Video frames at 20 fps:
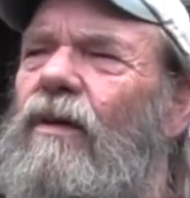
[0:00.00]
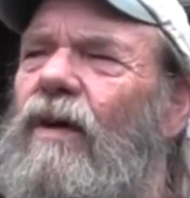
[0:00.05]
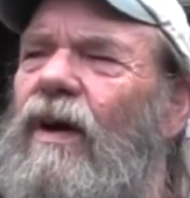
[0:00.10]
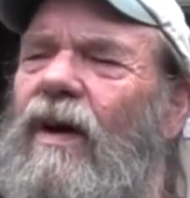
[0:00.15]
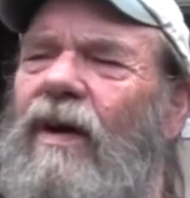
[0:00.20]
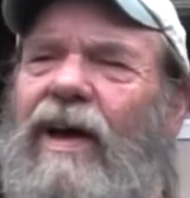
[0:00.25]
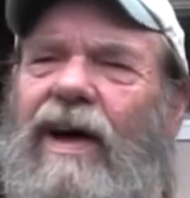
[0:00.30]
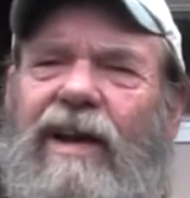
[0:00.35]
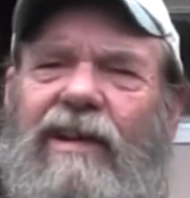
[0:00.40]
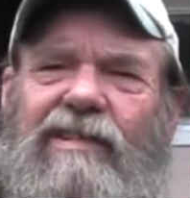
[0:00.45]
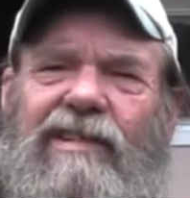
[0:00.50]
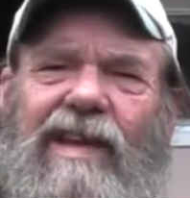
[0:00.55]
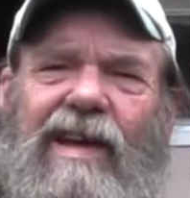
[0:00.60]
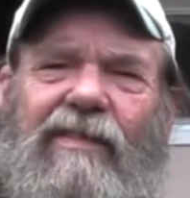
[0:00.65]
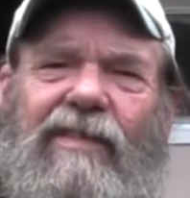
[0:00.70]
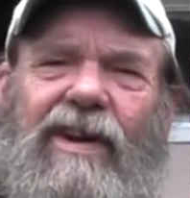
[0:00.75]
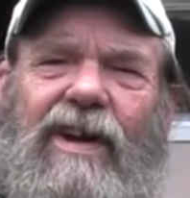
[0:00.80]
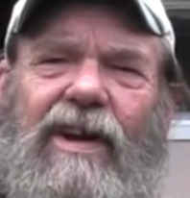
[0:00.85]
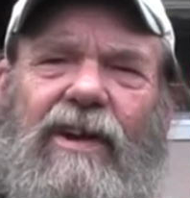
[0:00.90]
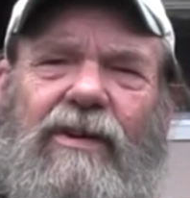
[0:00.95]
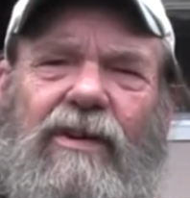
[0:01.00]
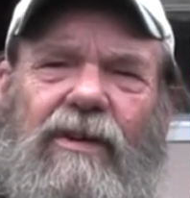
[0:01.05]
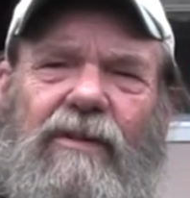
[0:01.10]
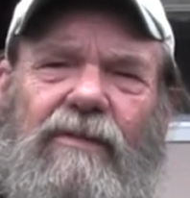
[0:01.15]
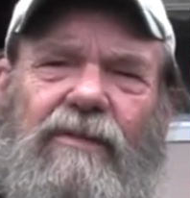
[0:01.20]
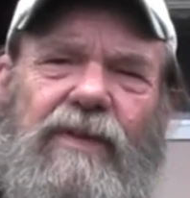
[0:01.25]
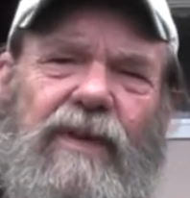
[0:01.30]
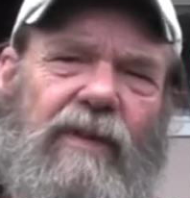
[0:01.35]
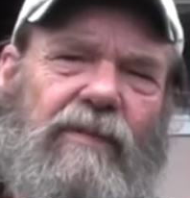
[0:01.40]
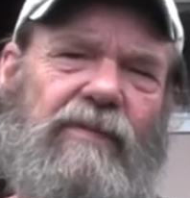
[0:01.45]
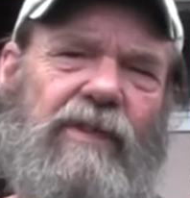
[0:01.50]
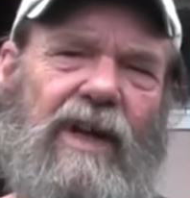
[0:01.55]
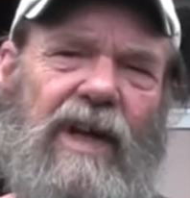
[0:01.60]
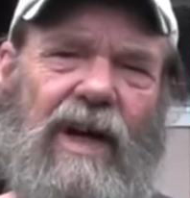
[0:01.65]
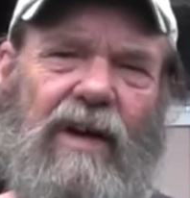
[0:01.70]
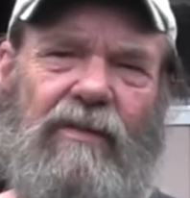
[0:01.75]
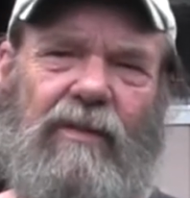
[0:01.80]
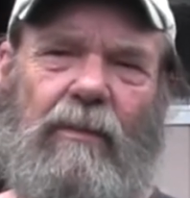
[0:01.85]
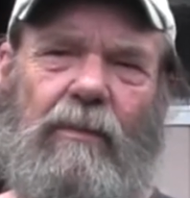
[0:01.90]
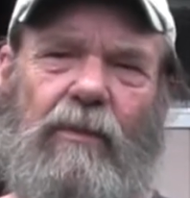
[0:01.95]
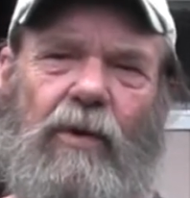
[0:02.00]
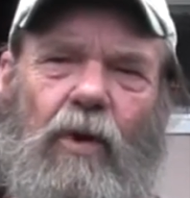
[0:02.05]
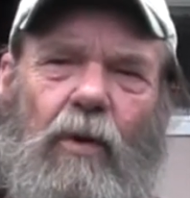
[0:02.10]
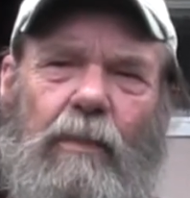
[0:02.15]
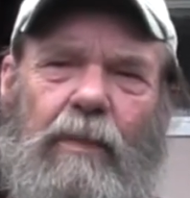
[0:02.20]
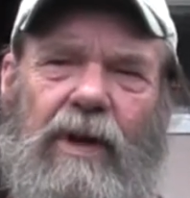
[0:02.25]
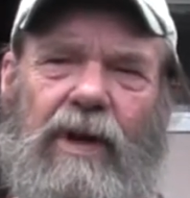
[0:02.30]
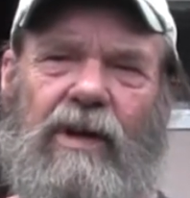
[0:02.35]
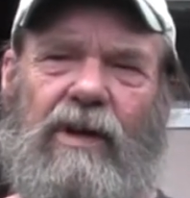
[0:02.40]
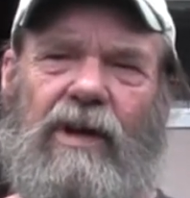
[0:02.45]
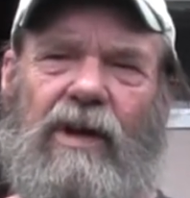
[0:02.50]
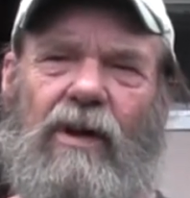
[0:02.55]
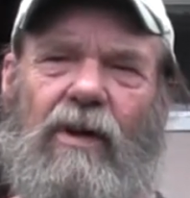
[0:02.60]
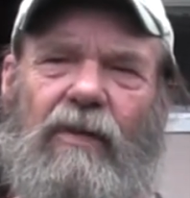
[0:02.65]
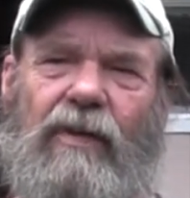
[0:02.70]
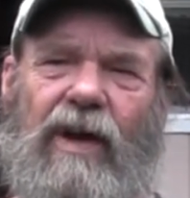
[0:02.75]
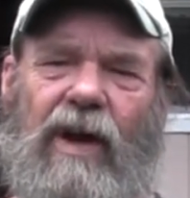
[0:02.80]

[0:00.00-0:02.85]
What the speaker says: Well, out of 750 of them, no big deal.